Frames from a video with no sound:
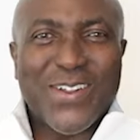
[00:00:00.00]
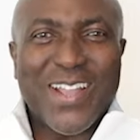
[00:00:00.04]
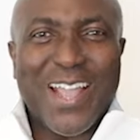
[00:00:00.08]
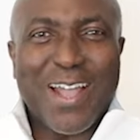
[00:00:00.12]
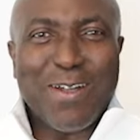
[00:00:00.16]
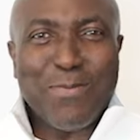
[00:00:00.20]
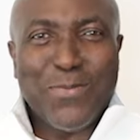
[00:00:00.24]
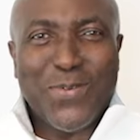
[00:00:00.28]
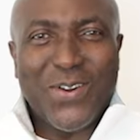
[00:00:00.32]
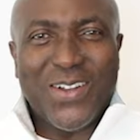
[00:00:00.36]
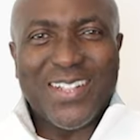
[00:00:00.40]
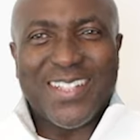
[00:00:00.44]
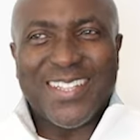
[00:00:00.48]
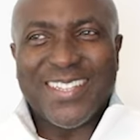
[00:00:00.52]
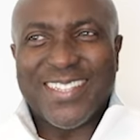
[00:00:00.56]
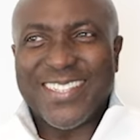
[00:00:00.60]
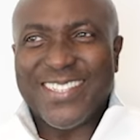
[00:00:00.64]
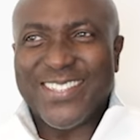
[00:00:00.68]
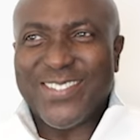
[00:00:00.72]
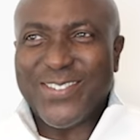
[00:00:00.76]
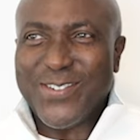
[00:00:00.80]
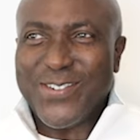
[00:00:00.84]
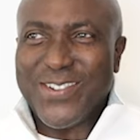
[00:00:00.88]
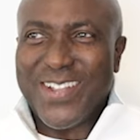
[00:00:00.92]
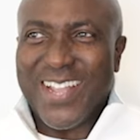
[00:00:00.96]
Royal
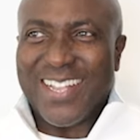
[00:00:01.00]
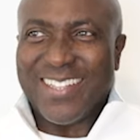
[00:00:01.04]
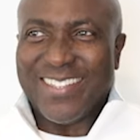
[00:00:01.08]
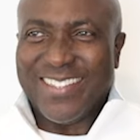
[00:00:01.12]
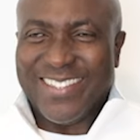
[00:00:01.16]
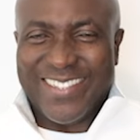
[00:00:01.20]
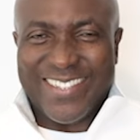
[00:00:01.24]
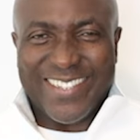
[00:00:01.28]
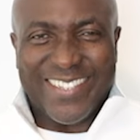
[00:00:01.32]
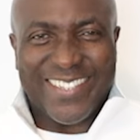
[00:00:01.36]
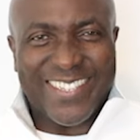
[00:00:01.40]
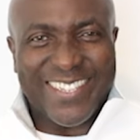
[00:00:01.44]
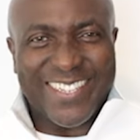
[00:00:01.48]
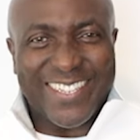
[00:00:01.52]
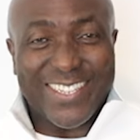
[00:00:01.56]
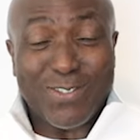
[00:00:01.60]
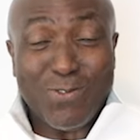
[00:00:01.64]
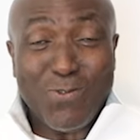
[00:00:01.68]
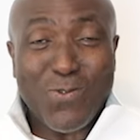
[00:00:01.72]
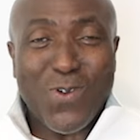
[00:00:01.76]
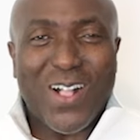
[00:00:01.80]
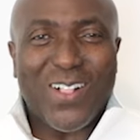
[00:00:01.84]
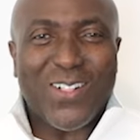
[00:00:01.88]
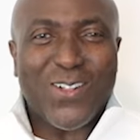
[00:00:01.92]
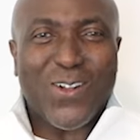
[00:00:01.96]
brothers, Royal sisters.
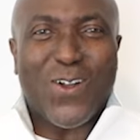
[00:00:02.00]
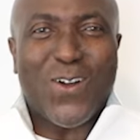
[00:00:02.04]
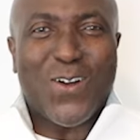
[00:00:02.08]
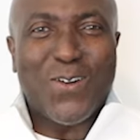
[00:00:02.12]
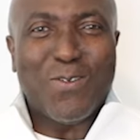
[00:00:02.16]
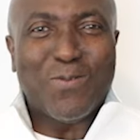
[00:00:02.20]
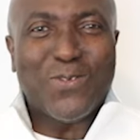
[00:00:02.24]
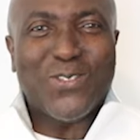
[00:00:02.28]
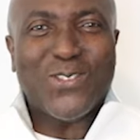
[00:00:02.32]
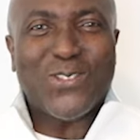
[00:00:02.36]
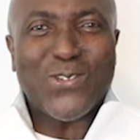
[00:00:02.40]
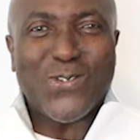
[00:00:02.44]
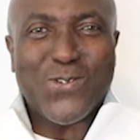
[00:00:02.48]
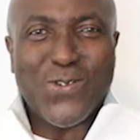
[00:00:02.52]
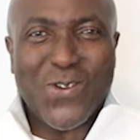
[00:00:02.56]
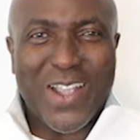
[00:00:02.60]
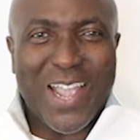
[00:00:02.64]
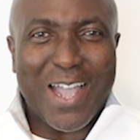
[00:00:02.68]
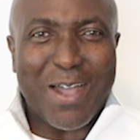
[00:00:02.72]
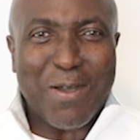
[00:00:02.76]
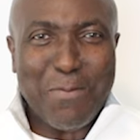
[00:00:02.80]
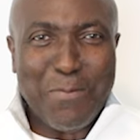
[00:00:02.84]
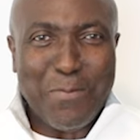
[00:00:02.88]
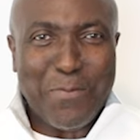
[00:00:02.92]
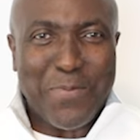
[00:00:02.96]
Welcome to
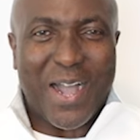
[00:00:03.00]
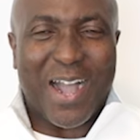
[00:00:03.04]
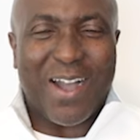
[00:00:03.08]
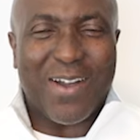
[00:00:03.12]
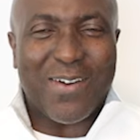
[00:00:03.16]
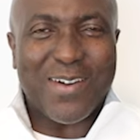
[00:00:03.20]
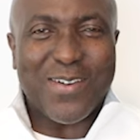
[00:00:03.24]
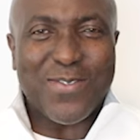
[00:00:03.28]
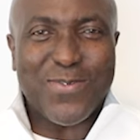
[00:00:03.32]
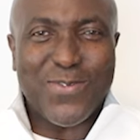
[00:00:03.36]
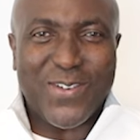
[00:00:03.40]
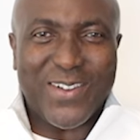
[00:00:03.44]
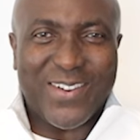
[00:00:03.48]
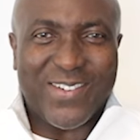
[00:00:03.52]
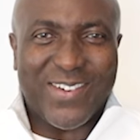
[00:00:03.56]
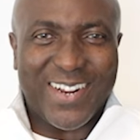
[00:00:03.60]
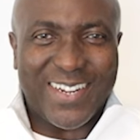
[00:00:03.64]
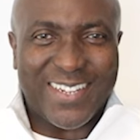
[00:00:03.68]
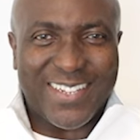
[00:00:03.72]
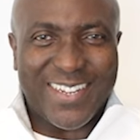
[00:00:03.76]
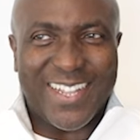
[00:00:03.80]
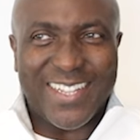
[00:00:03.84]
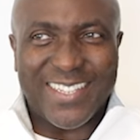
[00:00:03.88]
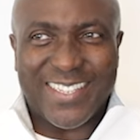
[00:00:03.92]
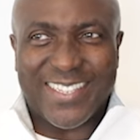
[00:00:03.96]
Royal Power for
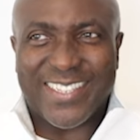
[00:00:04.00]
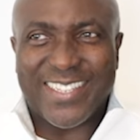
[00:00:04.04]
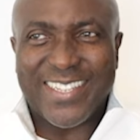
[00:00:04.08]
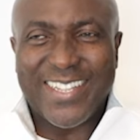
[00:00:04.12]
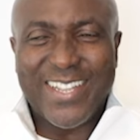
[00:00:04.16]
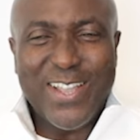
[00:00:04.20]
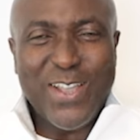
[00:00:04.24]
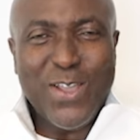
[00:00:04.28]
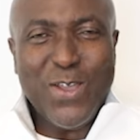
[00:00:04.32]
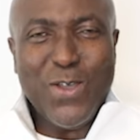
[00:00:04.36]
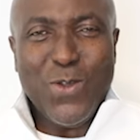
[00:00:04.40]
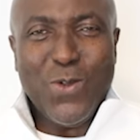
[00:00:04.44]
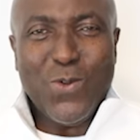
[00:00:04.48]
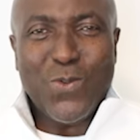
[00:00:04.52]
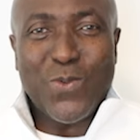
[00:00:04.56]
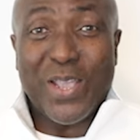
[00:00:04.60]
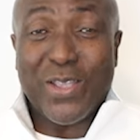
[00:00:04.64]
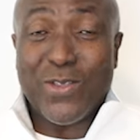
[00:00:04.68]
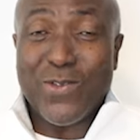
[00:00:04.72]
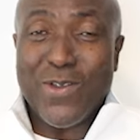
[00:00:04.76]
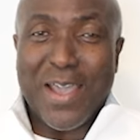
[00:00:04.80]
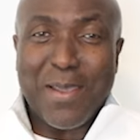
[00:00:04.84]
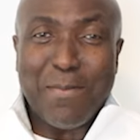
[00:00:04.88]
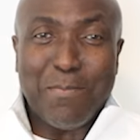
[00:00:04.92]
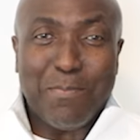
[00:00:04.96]
Greatness, where
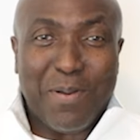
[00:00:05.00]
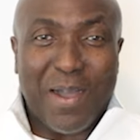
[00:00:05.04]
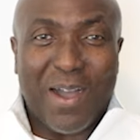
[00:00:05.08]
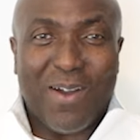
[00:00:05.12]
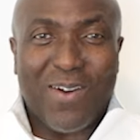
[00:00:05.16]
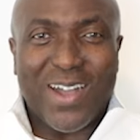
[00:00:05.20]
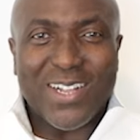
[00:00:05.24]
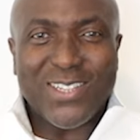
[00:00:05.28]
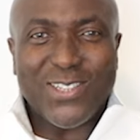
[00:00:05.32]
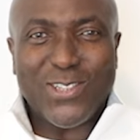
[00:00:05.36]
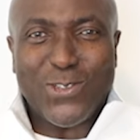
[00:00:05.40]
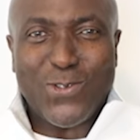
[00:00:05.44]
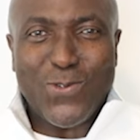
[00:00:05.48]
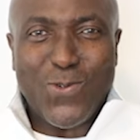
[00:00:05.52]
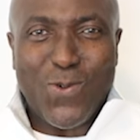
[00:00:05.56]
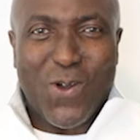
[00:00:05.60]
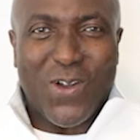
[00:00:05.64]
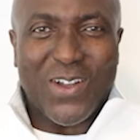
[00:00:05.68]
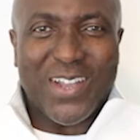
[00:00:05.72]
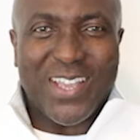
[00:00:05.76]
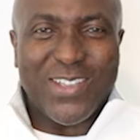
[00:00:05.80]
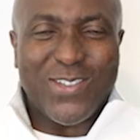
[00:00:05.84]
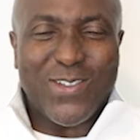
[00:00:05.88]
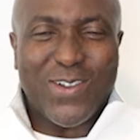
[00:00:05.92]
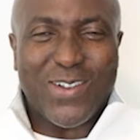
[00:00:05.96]
you are empowered to
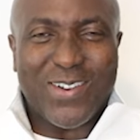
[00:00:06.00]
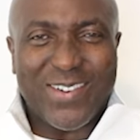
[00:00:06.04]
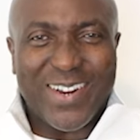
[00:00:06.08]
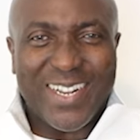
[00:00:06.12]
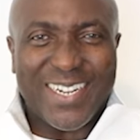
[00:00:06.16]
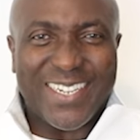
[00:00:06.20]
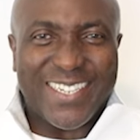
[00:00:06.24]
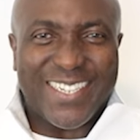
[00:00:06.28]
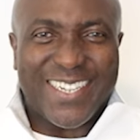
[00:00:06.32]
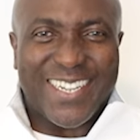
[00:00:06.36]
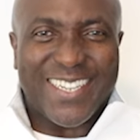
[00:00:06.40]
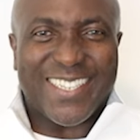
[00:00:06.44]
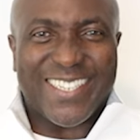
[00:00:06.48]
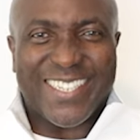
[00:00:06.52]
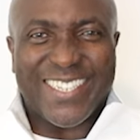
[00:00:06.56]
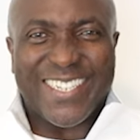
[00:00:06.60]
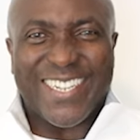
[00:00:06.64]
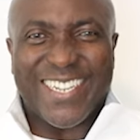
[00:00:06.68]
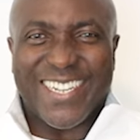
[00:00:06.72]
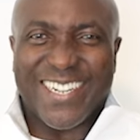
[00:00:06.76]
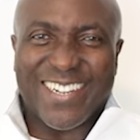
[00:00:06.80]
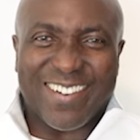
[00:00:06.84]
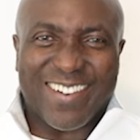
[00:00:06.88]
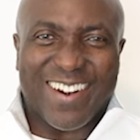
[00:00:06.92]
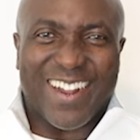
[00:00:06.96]
walk in your great
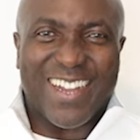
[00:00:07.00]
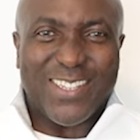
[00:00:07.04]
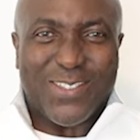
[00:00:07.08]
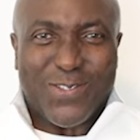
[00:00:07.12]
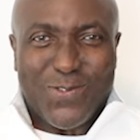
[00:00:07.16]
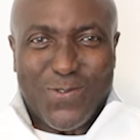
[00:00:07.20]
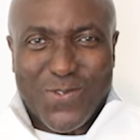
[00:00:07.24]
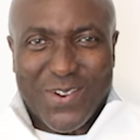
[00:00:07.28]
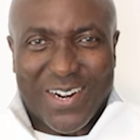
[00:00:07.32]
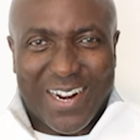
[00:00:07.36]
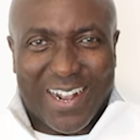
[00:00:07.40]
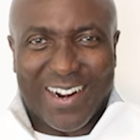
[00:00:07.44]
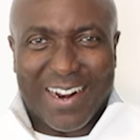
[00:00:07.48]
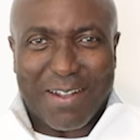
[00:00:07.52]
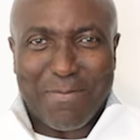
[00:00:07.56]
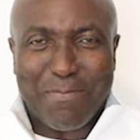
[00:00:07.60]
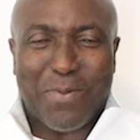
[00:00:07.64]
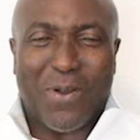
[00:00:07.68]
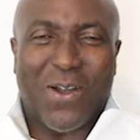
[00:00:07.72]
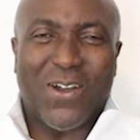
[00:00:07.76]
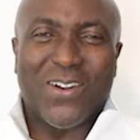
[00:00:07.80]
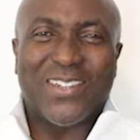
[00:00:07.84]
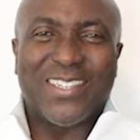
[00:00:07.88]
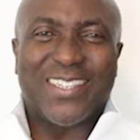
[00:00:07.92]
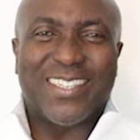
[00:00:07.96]
destiny in Christ without
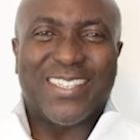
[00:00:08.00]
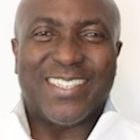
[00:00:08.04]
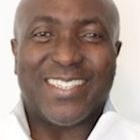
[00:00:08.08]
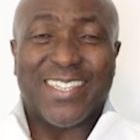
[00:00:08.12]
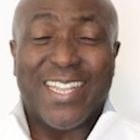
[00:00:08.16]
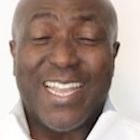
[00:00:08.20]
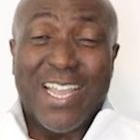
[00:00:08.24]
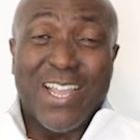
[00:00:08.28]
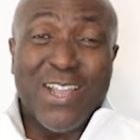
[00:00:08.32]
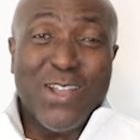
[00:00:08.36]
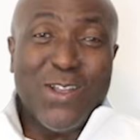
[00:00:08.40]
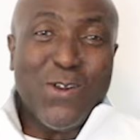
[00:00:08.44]
apologies.